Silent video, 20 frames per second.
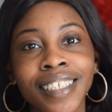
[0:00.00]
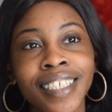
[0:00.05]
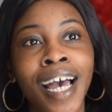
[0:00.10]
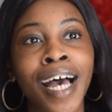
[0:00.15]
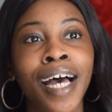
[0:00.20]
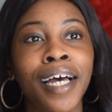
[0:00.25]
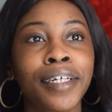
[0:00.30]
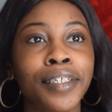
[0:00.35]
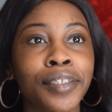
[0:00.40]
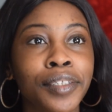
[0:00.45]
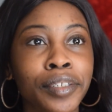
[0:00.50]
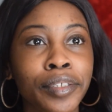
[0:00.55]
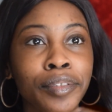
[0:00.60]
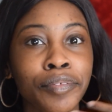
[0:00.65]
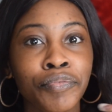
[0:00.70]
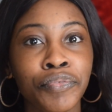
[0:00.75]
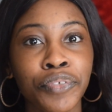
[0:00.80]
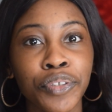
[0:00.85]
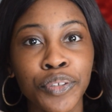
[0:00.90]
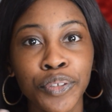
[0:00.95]
and
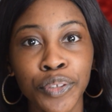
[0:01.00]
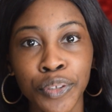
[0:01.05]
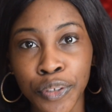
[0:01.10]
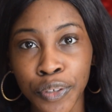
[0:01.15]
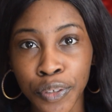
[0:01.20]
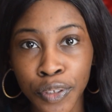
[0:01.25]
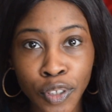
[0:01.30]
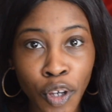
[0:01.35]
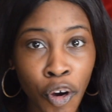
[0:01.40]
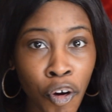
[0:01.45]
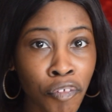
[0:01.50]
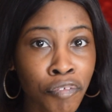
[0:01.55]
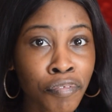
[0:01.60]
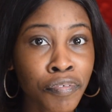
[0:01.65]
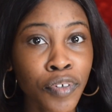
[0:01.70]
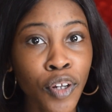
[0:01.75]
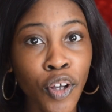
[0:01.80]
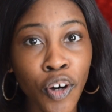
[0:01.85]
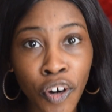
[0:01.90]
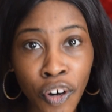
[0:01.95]
videos or
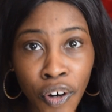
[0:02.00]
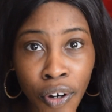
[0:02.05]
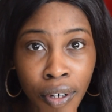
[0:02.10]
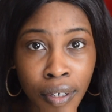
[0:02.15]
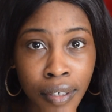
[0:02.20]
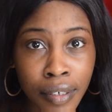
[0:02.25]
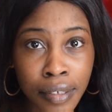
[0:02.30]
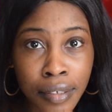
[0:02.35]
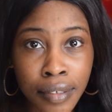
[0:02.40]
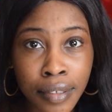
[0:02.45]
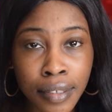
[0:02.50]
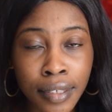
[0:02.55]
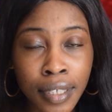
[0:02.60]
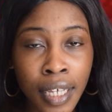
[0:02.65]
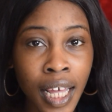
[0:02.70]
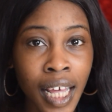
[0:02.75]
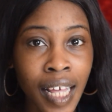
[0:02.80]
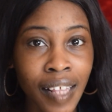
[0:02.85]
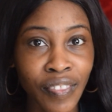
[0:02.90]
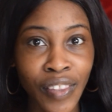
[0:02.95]
vlogs
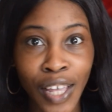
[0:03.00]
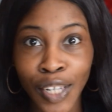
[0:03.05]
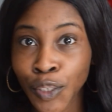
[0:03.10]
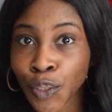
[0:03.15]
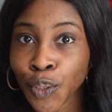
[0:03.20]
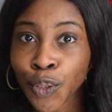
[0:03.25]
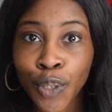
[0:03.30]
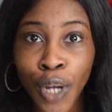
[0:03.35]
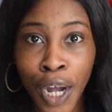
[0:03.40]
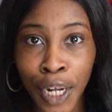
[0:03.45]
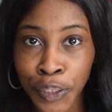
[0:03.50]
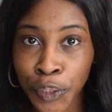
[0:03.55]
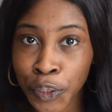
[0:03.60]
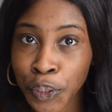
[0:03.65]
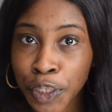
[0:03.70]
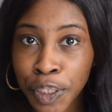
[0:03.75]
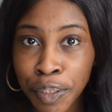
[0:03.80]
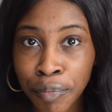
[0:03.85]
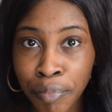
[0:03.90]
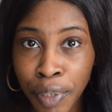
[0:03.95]
that you
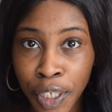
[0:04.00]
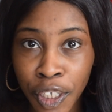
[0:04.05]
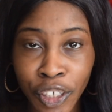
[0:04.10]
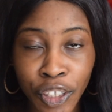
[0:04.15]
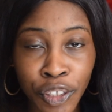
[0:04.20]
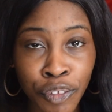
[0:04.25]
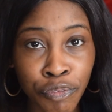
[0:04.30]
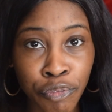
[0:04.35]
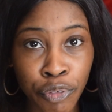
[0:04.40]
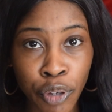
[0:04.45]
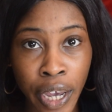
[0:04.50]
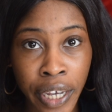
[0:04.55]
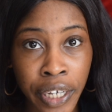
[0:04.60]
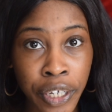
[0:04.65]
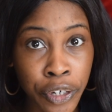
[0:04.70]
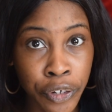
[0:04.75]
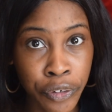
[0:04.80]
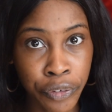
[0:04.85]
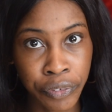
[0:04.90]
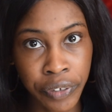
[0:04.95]
actually make if you are a
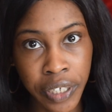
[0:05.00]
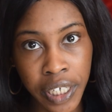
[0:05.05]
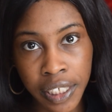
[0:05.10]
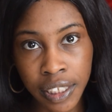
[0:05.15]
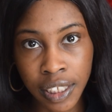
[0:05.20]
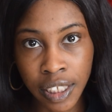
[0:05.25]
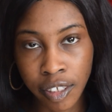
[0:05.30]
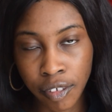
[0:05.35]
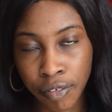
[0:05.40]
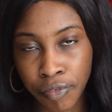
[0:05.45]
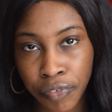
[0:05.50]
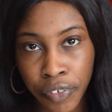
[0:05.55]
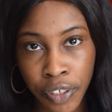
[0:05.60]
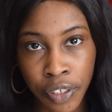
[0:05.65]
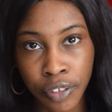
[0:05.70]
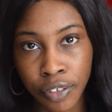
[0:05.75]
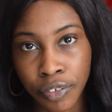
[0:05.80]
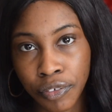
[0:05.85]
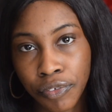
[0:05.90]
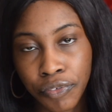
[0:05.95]
creative
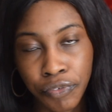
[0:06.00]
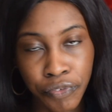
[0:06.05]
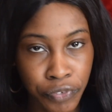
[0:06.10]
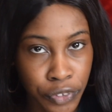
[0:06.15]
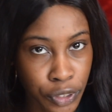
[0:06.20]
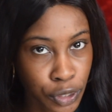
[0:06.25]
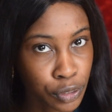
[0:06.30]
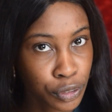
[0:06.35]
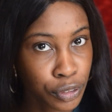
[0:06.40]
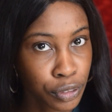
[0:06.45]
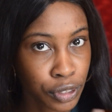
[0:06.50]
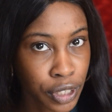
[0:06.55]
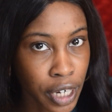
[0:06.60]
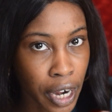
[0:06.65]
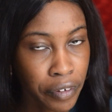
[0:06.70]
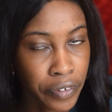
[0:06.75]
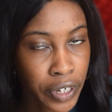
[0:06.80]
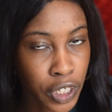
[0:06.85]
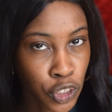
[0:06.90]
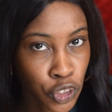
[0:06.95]
in the video
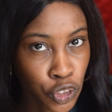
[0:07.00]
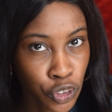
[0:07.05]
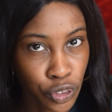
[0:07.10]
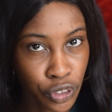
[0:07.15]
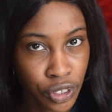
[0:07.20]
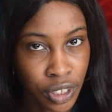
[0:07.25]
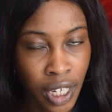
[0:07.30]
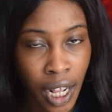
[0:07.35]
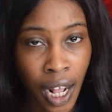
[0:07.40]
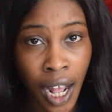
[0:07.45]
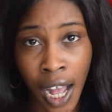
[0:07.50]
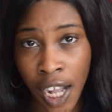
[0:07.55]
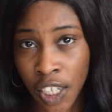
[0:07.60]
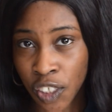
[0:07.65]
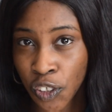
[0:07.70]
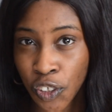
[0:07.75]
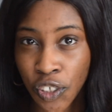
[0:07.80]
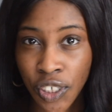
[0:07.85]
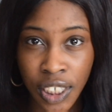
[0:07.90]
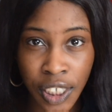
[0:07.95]
direction
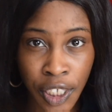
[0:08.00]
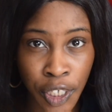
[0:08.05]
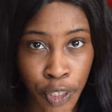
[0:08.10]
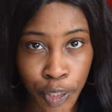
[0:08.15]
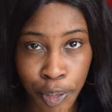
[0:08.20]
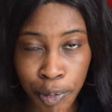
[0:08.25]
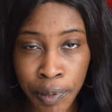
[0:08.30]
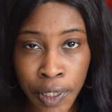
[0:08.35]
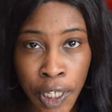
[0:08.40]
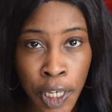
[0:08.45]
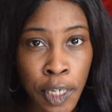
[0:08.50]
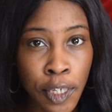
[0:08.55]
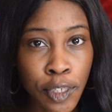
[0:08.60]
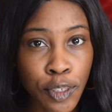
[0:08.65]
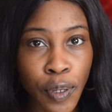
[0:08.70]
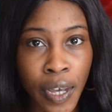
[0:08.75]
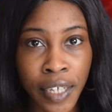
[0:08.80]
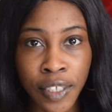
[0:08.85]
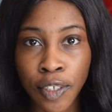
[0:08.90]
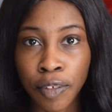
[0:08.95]
actually helps.
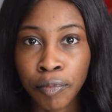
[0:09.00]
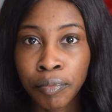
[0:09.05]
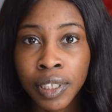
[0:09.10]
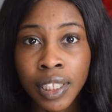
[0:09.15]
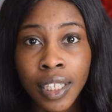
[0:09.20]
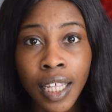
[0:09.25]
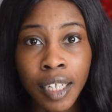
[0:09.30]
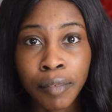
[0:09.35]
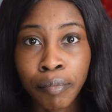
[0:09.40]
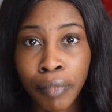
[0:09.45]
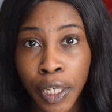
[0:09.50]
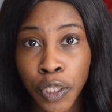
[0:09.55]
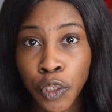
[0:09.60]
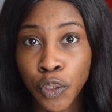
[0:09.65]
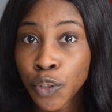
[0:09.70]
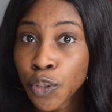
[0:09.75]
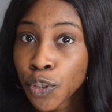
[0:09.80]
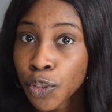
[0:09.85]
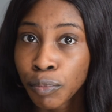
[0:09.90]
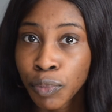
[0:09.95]
So I submitted my
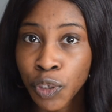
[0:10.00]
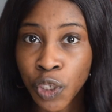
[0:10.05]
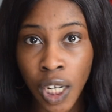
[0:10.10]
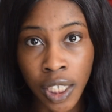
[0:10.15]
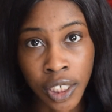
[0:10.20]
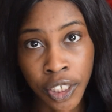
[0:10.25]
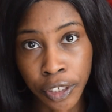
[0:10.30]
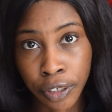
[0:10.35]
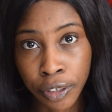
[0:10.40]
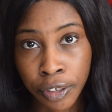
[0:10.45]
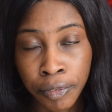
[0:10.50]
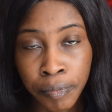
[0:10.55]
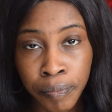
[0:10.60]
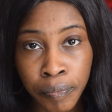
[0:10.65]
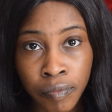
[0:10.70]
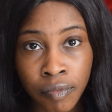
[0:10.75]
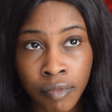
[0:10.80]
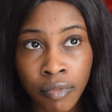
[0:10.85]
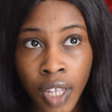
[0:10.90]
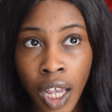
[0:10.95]
YouTube channel.
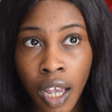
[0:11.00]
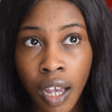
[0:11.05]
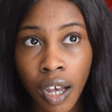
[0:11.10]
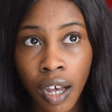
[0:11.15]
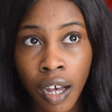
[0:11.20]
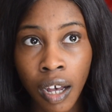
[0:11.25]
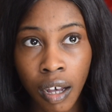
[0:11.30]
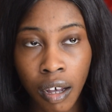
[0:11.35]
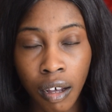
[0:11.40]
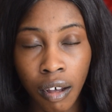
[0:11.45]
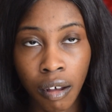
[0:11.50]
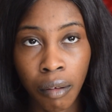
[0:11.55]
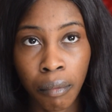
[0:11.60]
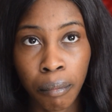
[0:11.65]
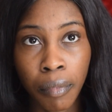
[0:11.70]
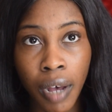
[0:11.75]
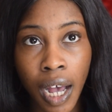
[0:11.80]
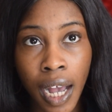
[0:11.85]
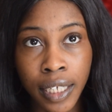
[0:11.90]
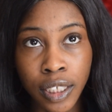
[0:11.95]

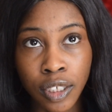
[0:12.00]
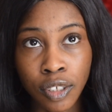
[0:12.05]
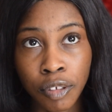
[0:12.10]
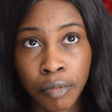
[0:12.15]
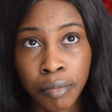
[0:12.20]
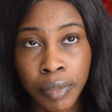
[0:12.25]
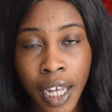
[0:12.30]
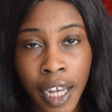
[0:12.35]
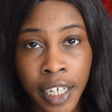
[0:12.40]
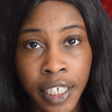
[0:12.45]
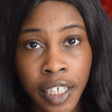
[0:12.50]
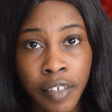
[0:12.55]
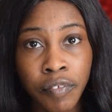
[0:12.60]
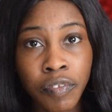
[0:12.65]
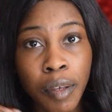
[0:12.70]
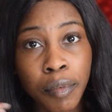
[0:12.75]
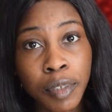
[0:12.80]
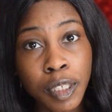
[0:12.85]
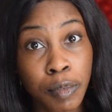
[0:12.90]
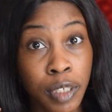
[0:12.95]
I gave
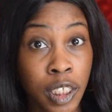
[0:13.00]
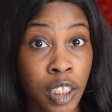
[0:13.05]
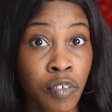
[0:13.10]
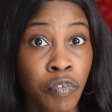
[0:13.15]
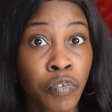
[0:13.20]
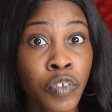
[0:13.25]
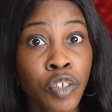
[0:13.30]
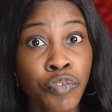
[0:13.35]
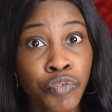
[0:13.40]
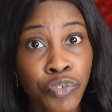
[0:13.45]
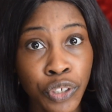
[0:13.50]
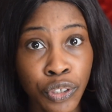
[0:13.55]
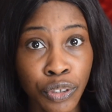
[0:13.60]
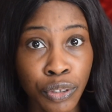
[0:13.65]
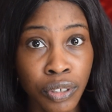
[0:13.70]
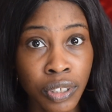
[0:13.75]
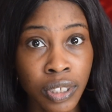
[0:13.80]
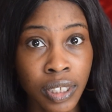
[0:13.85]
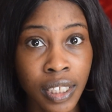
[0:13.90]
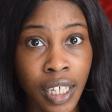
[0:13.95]
them specific
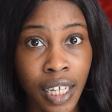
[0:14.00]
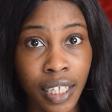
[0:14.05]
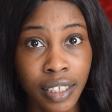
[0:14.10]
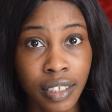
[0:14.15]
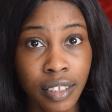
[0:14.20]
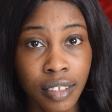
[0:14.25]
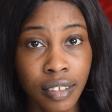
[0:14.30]
videos that